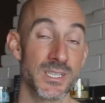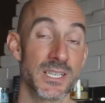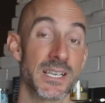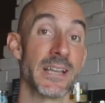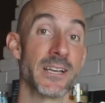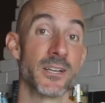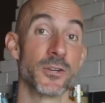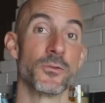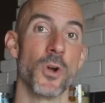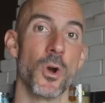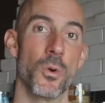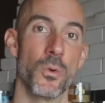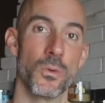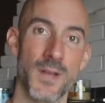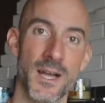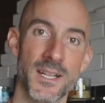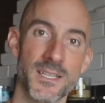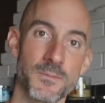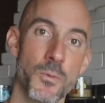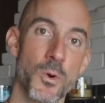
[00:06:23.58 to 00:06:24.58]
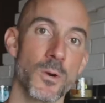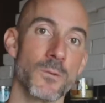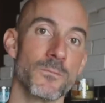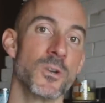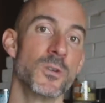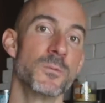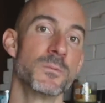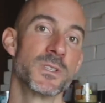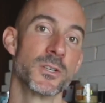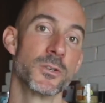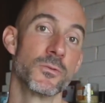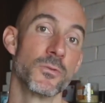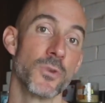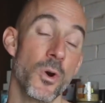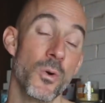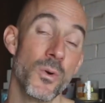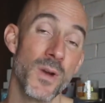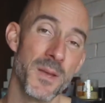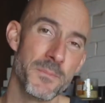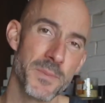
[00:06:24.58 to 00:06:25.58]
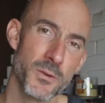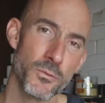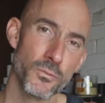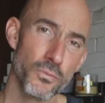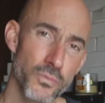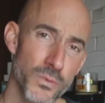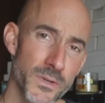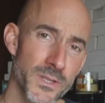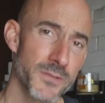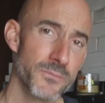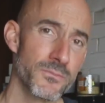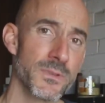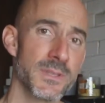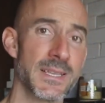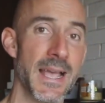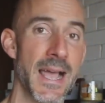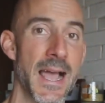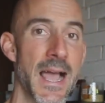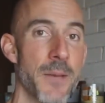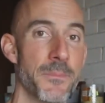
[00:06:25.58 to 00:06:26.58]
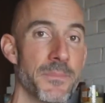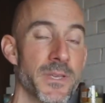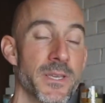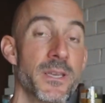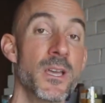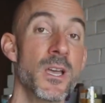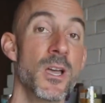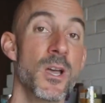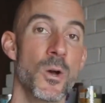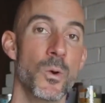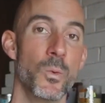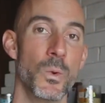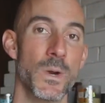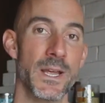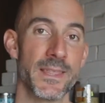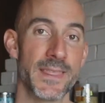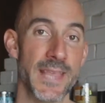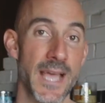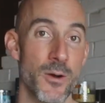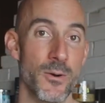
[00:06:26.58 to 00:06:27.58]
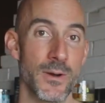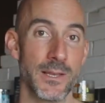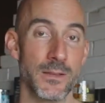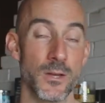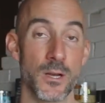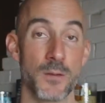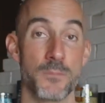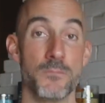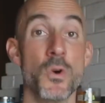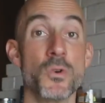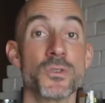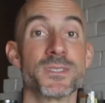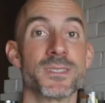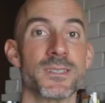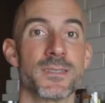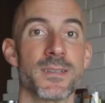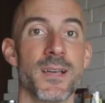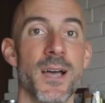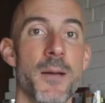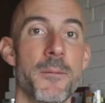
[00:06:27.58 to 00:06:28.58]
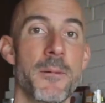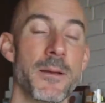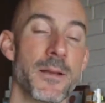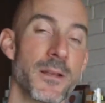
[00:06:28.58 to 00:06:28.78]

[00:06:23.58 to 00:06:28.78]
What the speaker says: kind of grow. Lots more room to grow and be really, really happy with how I look. Most of the time